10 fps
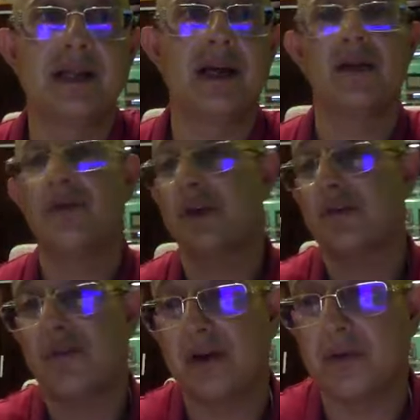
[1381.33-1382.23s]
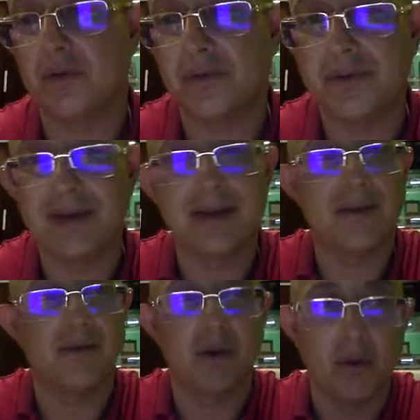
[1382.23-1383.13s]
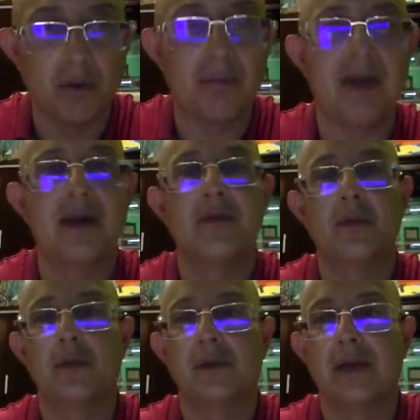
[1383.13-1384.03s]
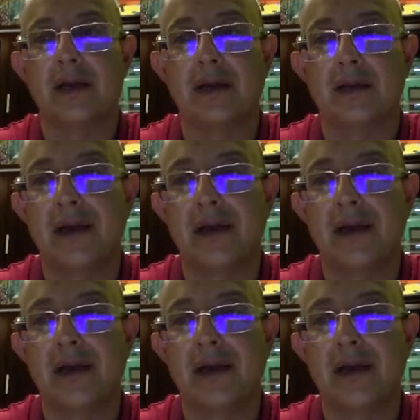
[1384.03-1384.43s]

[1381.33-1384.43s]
will refund you all money if you don't like it.